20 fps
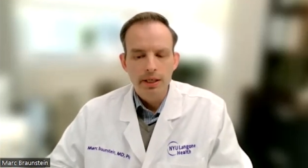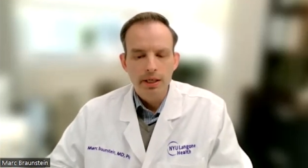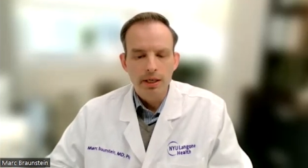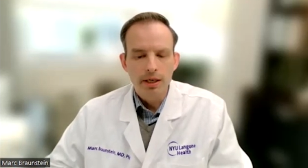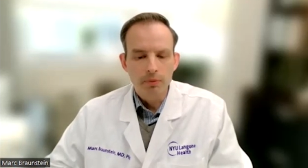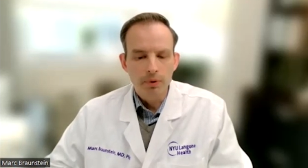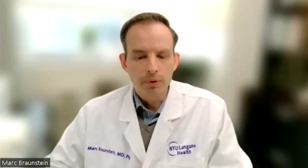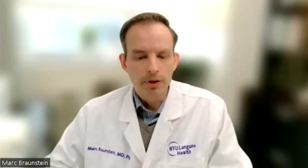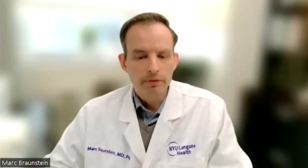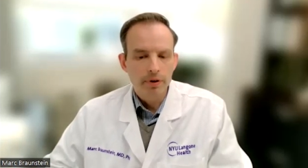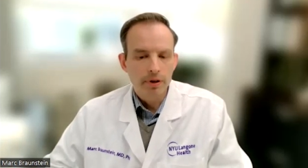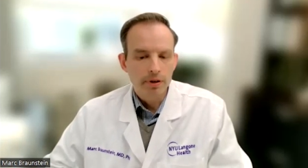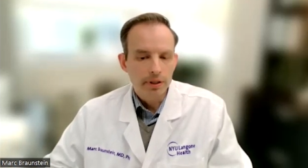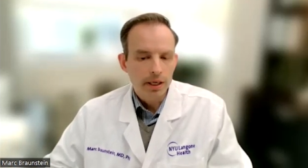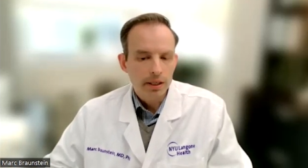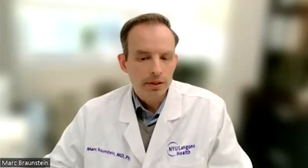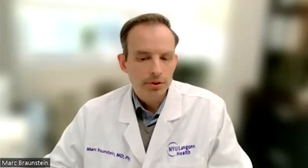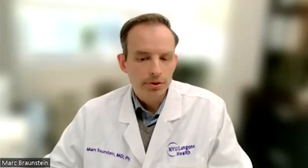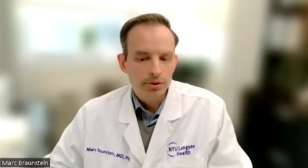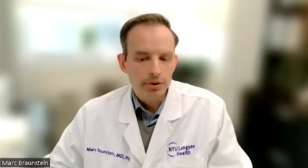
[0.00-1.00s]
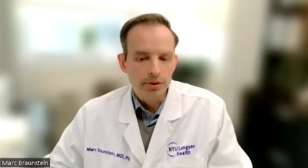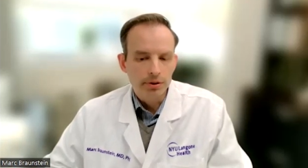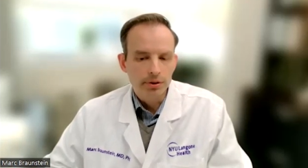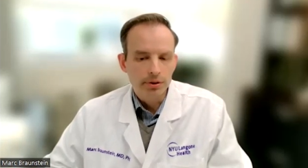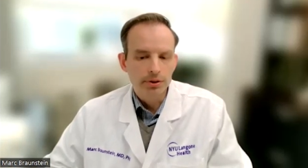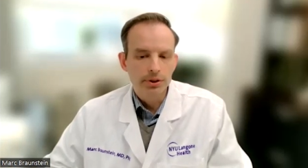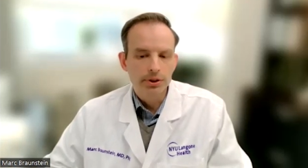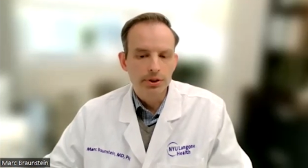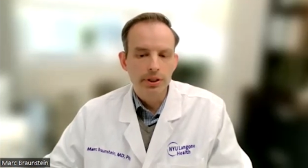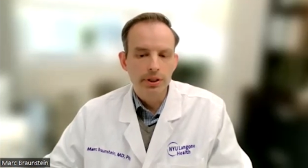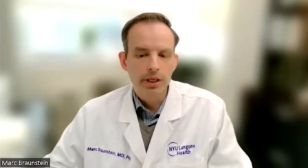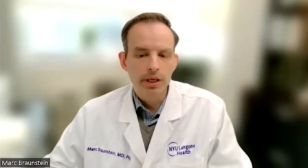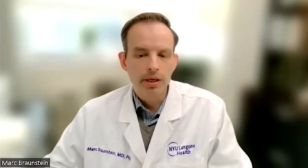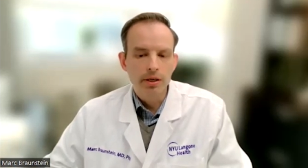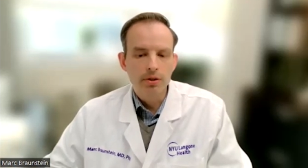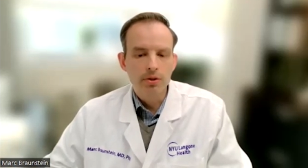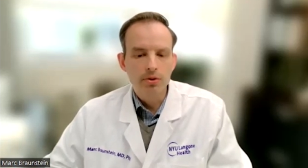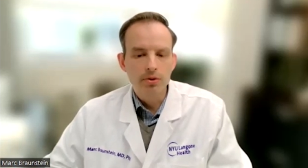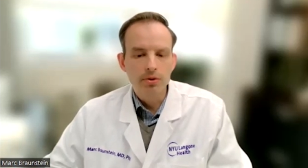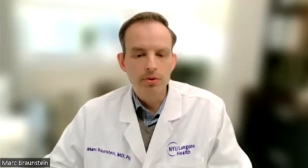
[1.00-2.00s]
one of our lecturers
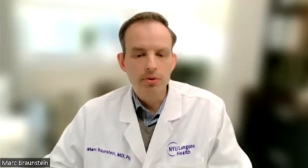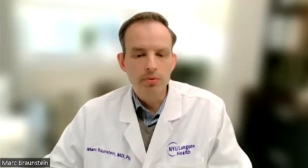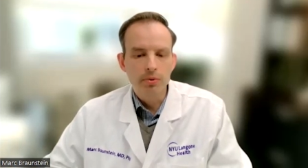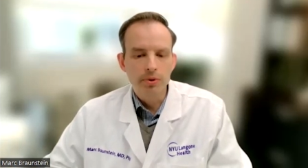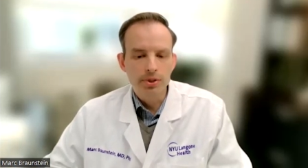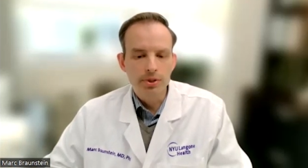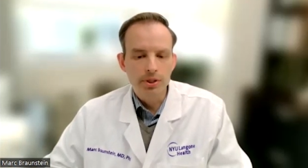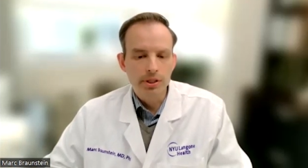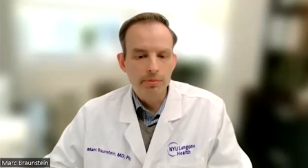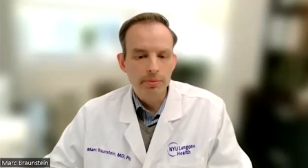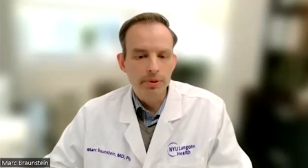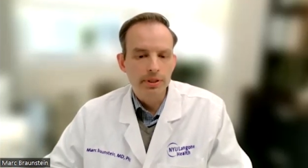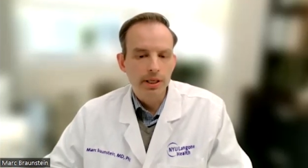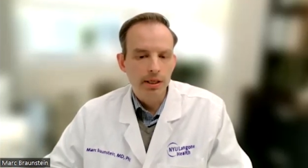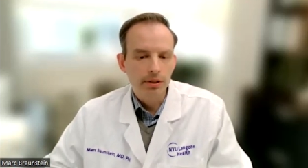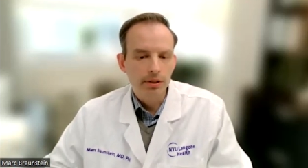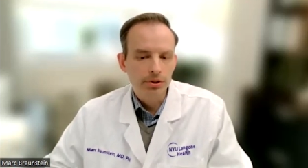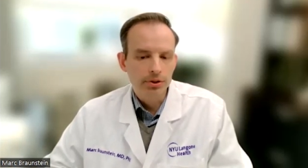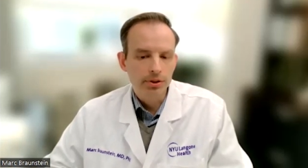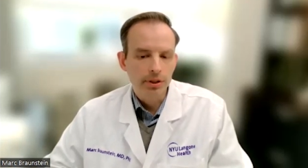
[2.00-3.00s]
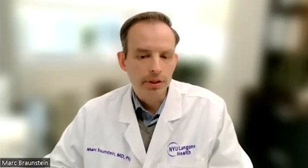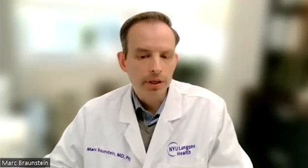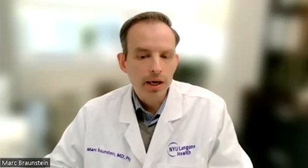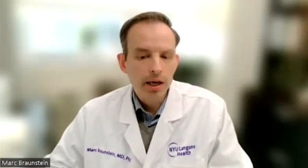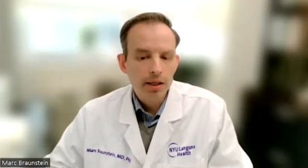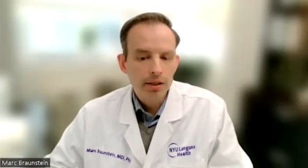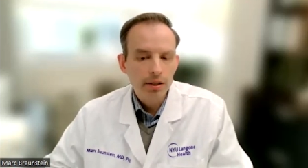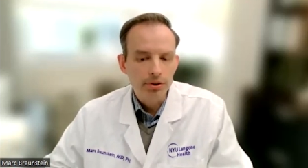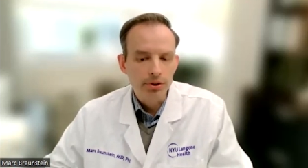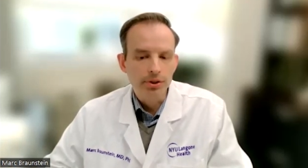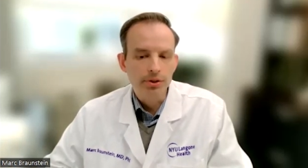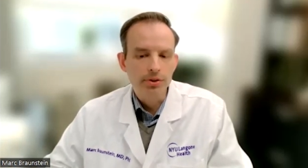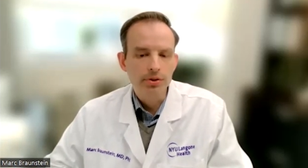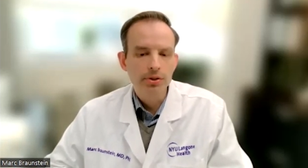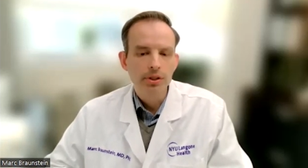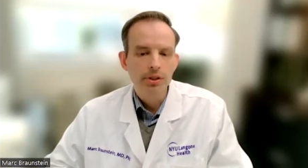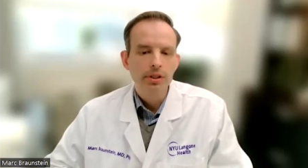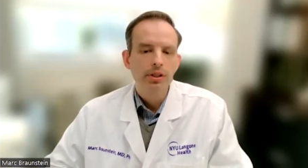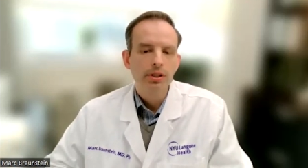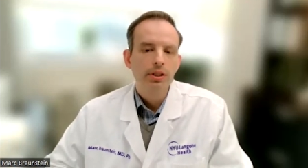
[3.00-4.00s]
who was a hematologist oncologist
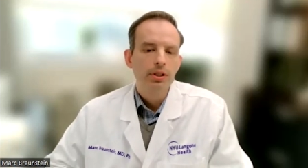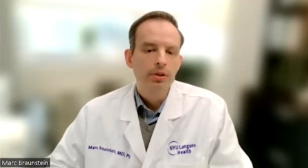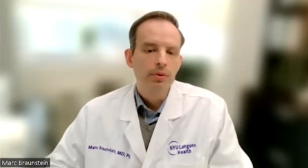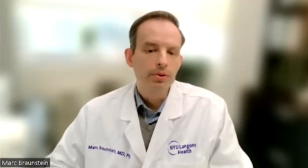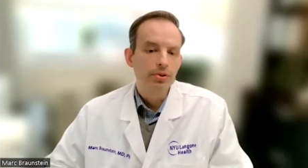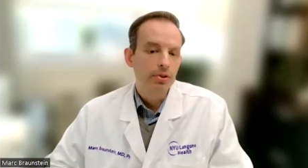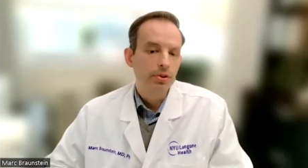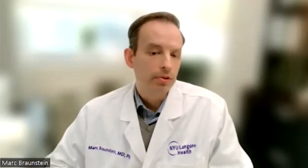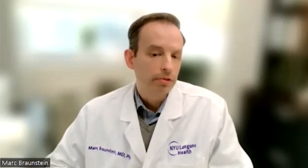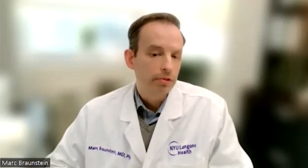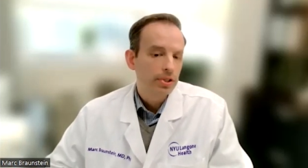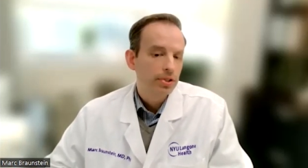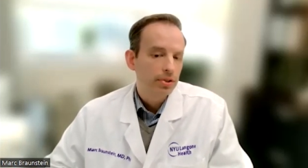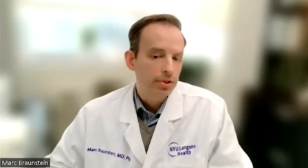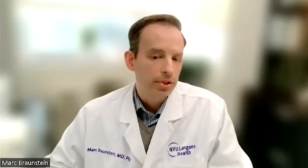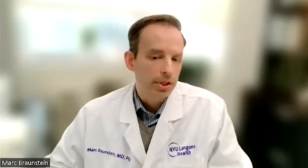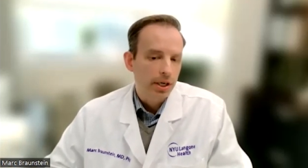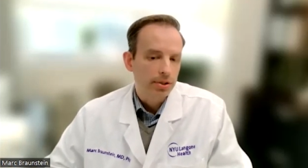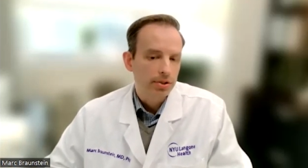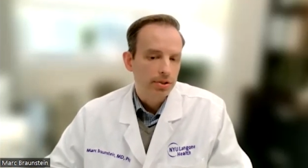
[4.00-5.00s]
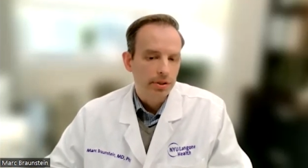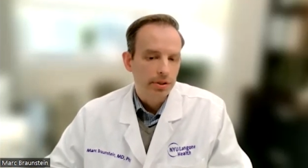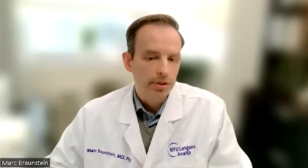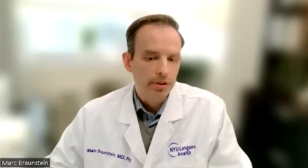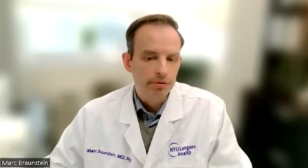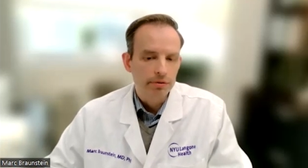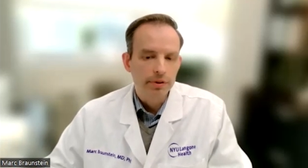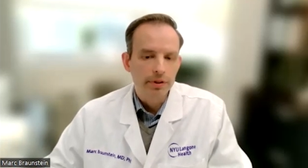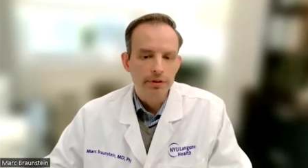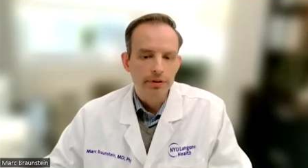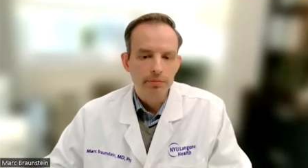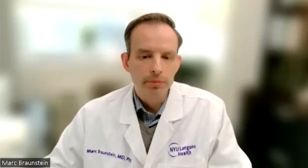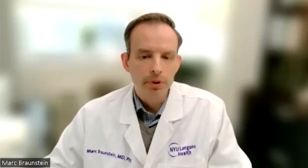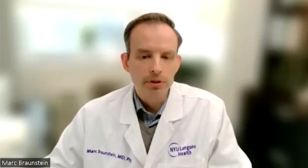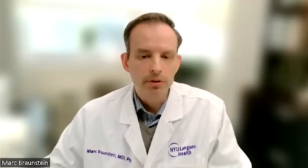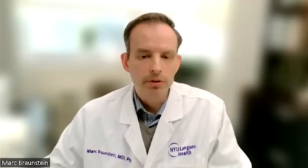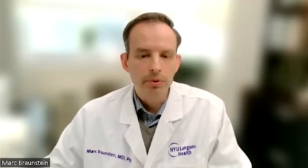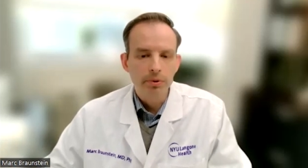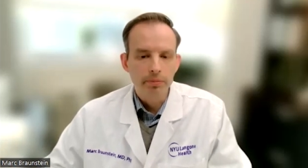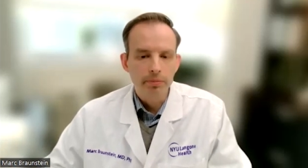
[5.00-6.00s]
who was doing research actually in the field of
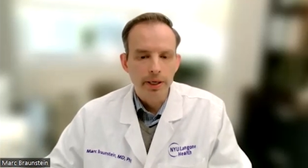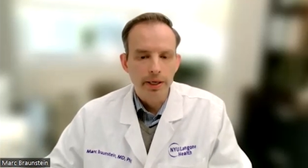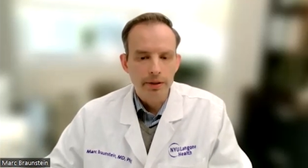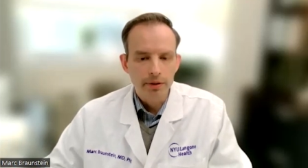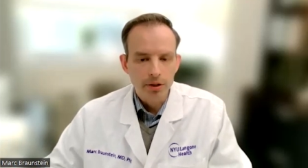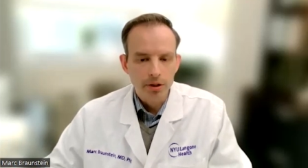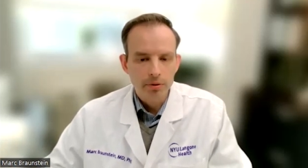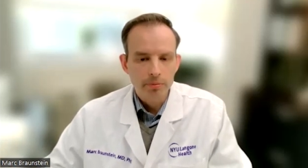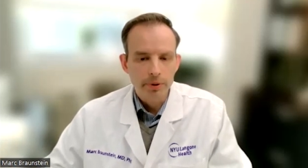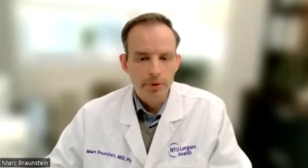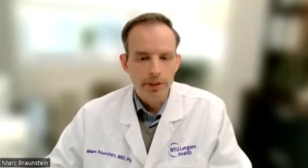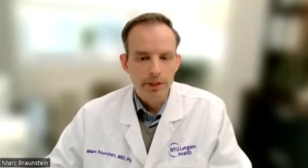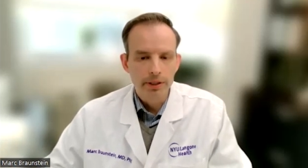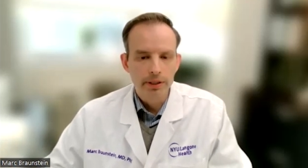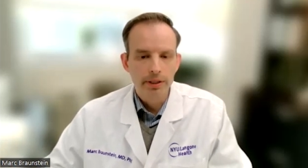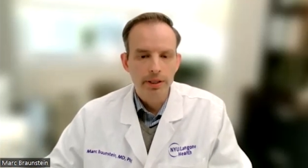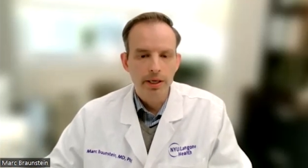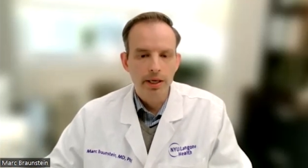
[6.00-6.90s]
multiple myeloma.